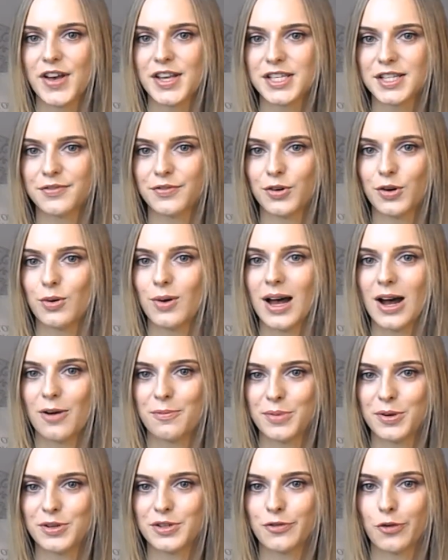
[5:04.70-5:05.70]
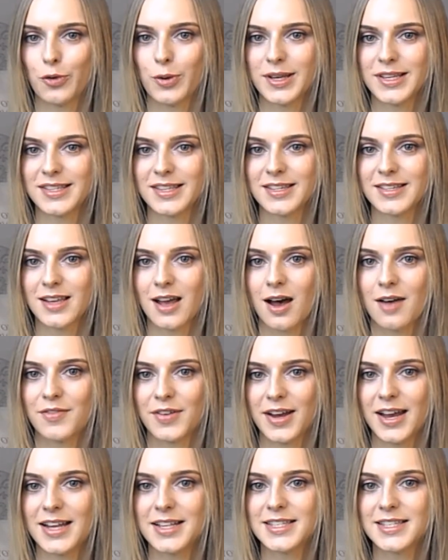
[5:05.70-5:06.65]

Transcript: First of all, how beautiful is this cover,